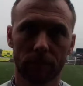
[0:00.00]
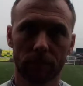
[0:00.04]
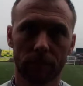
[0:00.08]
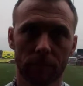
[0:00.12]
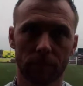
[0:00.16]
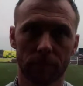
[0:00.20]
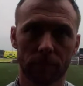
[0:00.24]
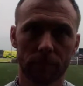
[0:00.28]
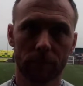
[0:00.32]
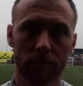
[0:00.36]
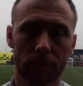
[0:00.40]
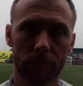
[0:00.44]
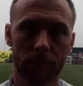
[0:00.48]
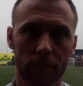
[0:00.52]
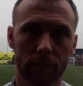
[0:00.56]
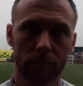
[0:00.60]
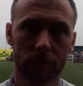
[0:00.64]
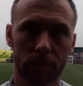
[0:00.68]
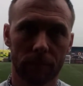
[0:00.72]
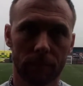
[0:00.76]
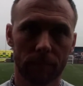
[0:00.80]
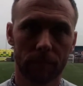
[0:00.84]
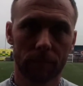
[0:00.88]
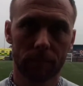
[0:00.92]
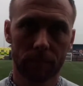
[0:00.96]
Owen at
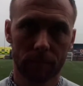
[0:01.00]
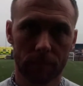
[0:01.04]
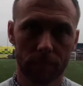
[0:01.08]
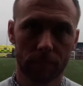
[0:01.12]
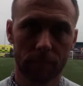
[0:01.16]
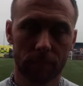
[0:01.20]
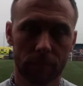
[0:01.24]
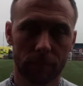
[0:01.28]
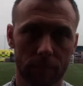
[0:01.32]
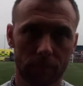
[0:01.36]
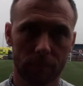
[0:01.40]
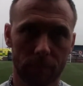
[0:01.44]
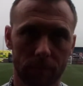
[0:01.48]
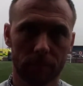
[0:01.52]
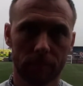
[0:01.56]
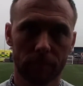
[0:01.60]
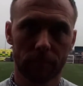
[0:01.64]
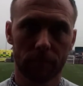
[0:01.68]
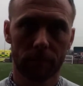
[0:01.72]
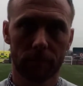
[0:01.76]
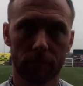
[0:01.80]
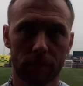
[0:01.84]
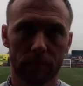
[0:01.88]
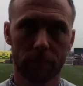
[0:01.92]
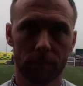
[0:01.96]
home today for Rovers today.
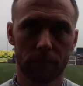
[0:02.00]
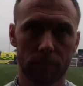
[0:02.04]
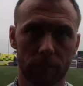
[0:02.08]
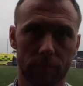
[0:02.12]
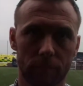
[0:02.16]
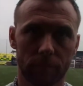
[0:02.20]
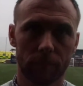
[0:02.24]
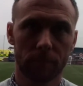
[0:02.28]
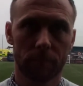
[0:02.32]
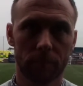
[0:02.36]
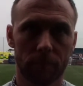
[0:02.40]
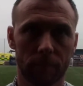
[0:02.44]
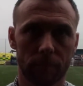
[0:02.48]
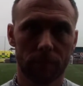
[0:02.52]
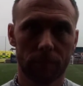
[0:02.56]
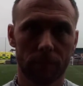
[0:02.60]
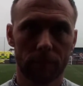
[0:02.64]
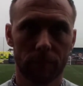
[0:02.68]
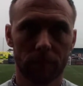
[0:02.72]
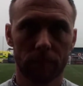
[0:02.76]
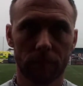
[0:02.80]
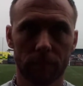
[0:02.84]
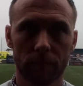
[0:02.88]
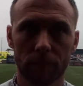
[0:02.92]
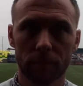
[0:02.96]
After two
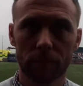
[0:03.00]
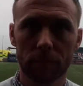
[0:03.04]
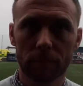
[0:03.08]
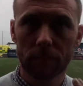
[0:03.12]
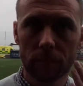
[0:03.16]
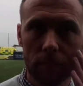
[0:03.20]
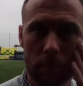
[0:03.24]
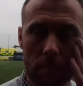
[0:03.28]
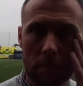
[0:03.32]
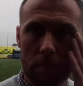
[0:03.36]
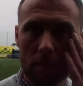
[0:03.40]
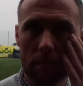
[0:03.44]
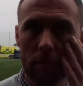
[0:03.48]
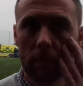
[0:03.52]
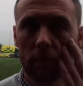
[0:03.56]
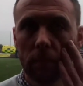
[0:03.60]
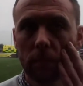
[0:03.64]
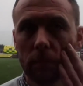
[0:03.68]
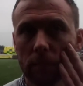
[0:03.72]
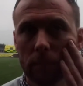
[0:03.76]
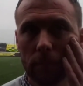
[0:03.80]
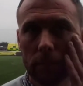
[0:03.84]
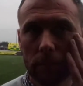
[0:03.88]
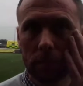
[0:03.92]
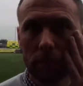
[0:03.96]
2-1 against Dumbarton last week,
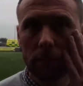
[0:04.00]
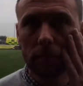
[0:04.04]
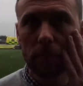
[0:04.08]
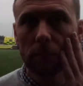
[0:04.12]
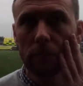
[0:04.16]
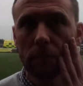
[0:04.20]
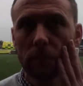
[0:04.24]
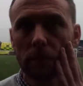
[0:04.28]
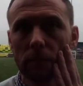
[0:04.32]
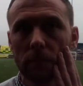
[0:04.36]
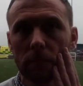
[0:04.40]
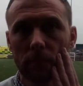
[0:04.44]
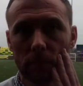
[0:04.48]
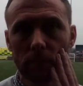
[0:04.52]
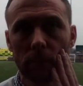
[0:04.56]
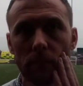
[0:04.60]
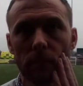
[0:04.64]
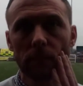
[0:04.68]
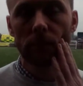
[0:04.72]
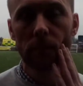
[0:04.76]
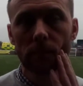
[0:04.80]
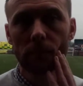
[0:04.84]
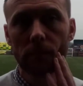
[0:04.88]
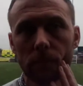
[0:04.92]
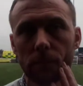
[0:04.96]
no changes are made to the team.
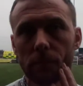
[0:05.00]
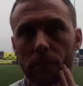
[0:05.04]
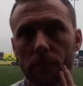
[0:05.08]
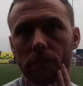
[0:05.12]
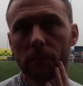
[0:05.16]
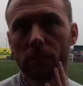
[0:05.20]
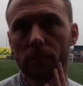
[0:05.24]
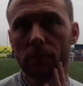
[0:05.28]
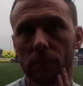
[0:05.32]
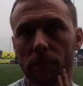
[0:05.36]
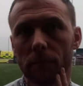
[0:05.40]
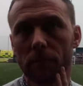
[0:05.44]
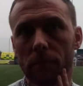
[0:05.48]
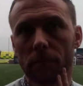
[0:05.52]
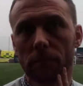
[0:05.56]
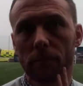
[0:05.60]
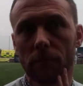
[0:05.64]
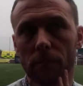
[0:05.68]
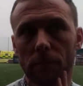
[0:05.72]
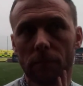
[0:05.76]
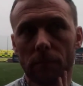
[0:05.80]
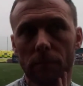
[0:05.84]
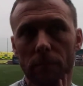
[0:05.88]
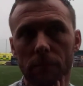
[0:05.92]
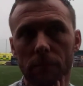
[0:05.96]
Give us your reasons for this.